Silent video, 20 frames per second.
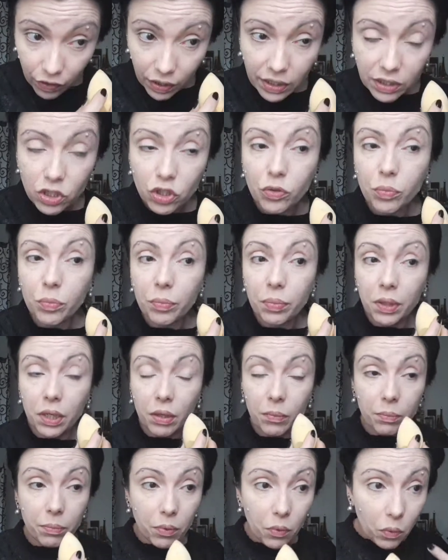French
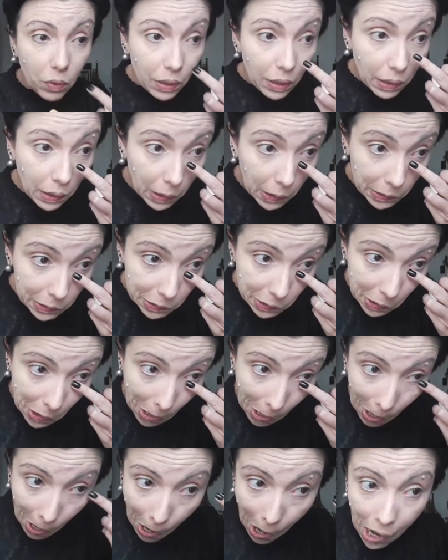people a lot.
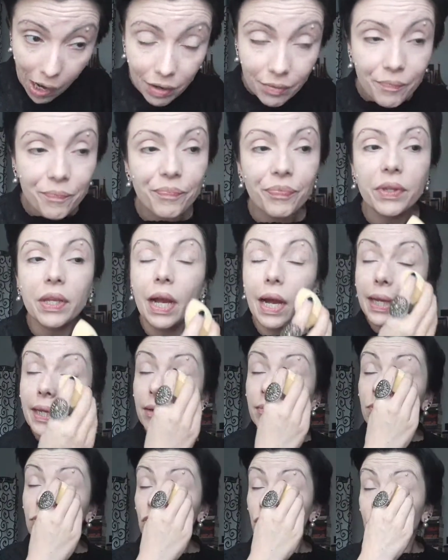
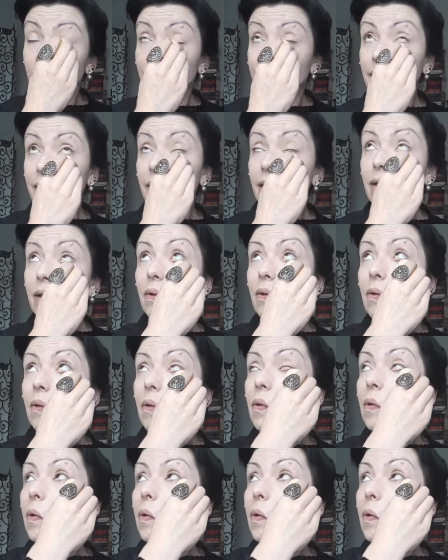I am trying.